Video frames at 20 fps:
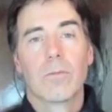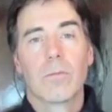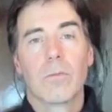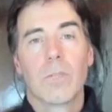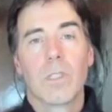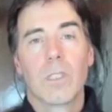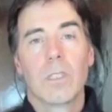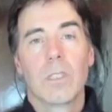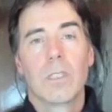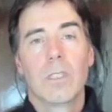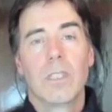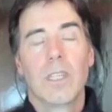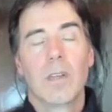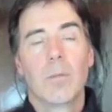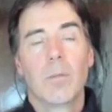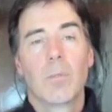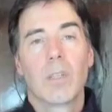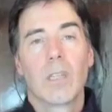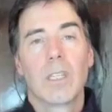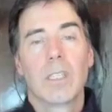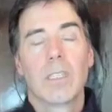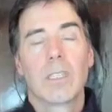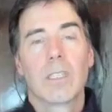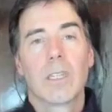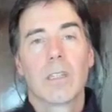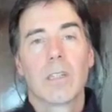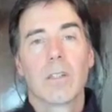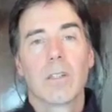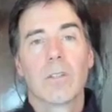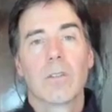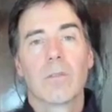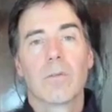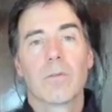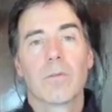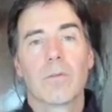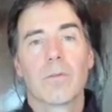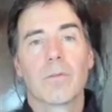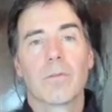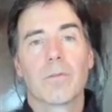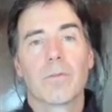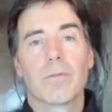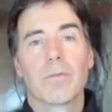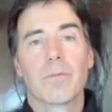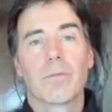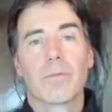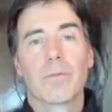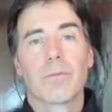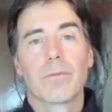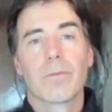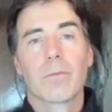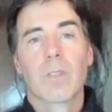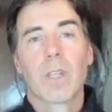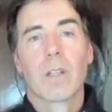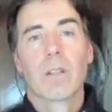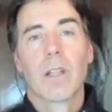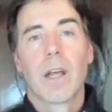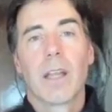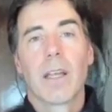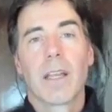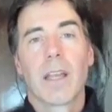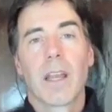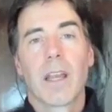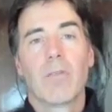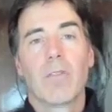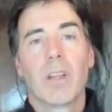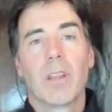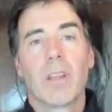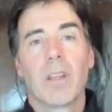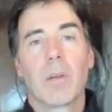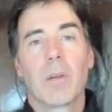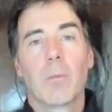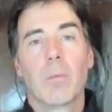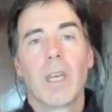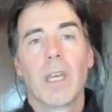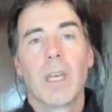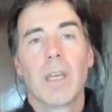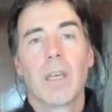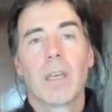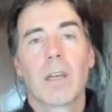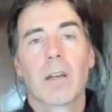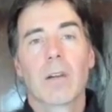Just deeply still, letting everything be.